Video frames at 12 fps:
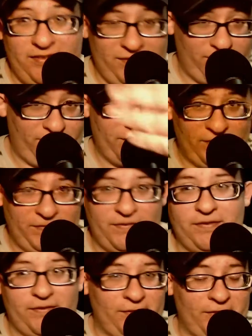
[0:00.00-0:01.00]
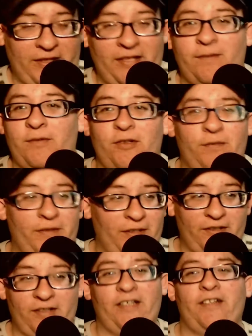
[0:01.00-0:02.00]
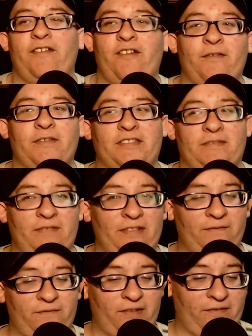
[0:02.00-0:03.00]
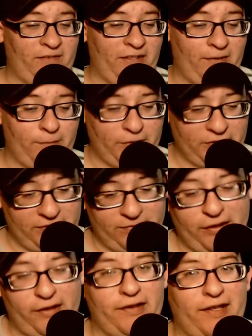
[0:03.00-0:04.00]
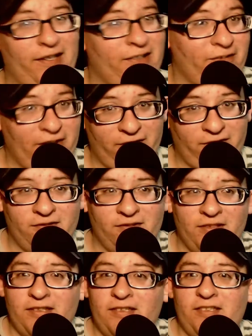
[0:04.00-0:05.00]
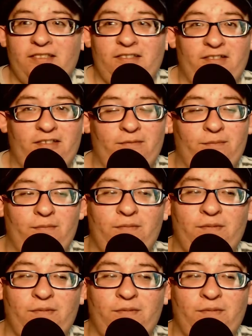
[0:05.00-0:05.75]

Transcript: the, the, the camera over here. I get nervous being in front of cameras. I'm not an actor at all. Um,